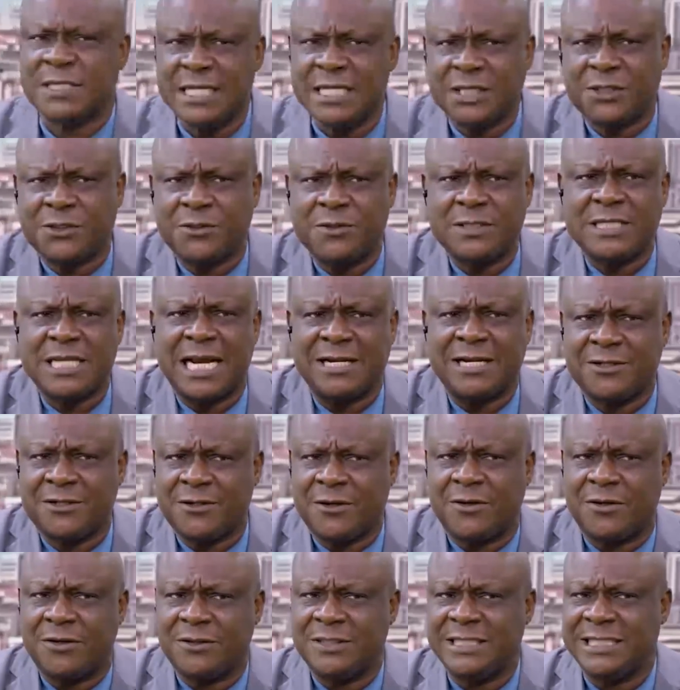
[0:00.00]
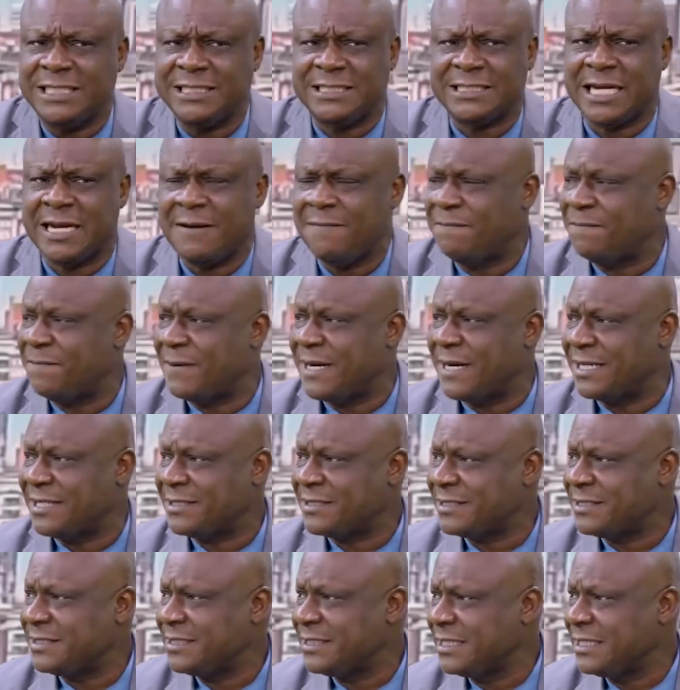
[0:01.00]
nations have done in time
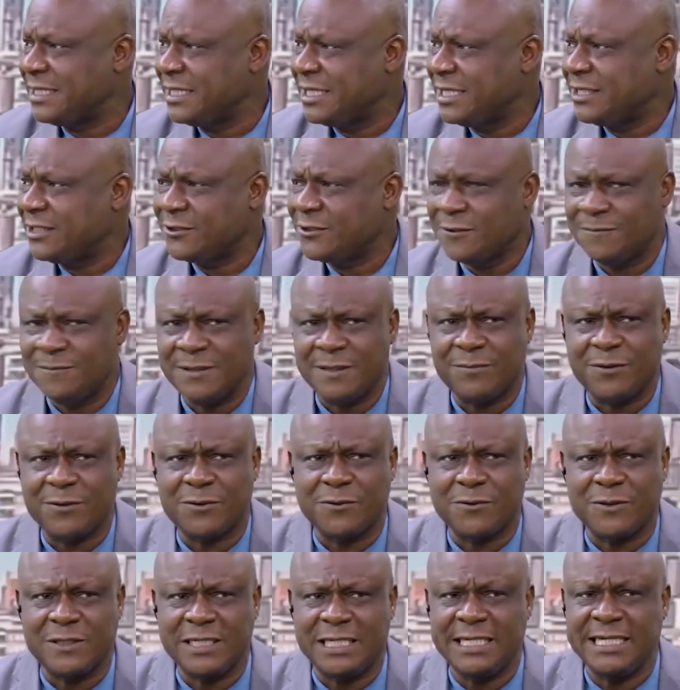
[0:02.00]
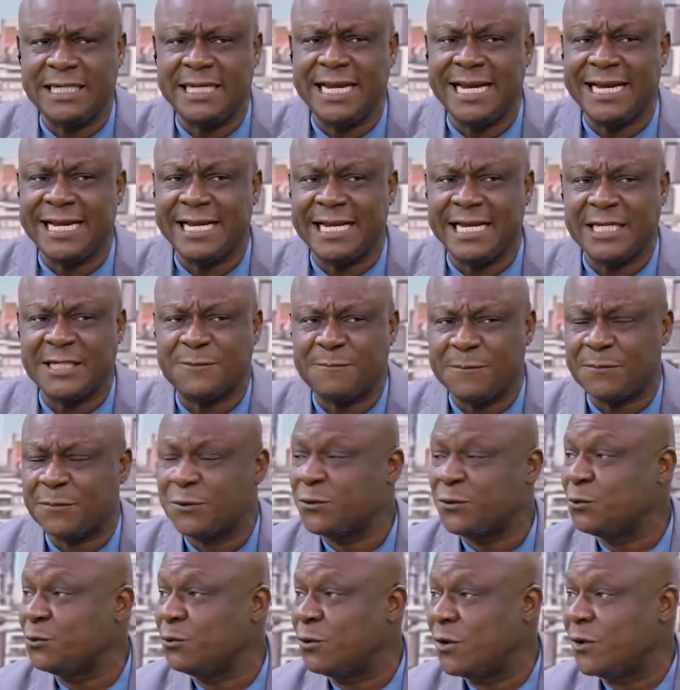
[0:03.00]
past to be able to really engage people
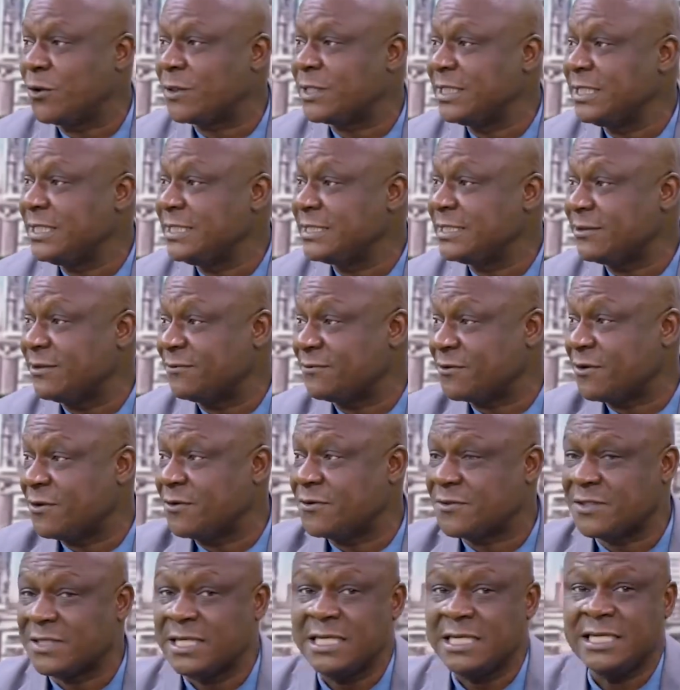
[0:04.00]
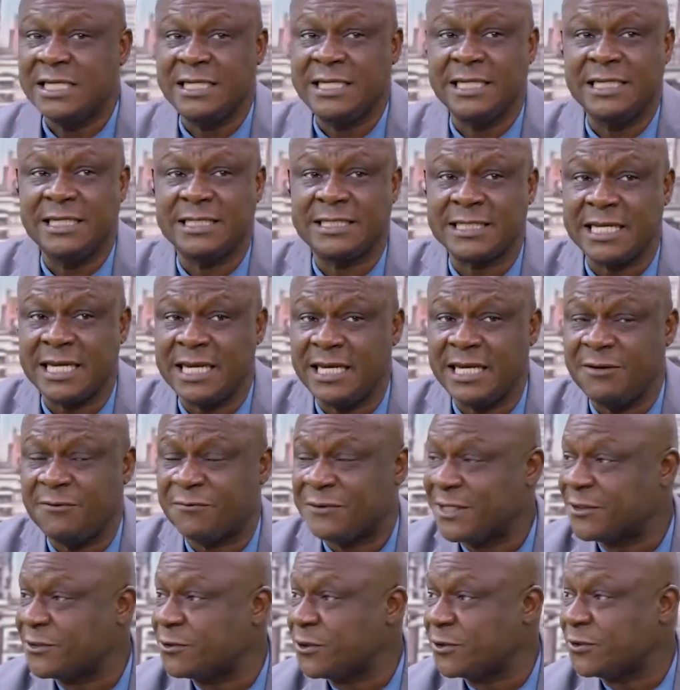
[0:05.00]
to work is, of course, is
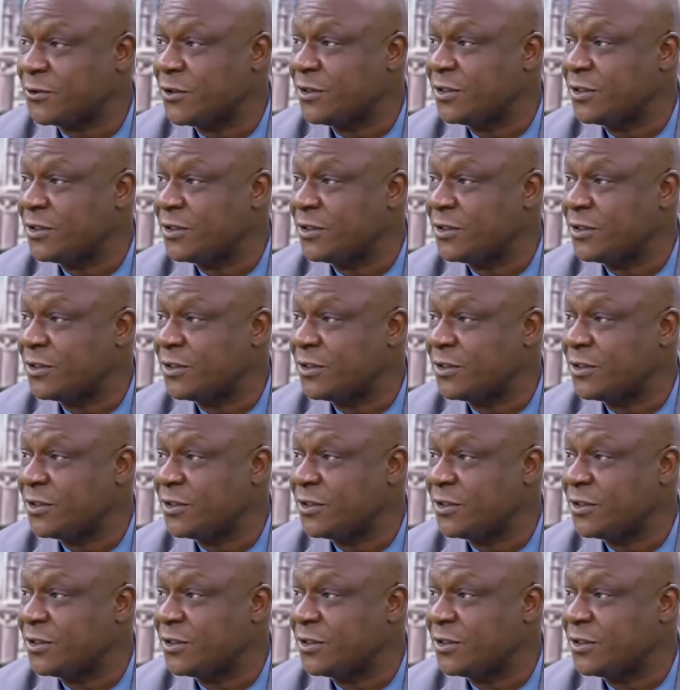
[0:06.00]
infrastructure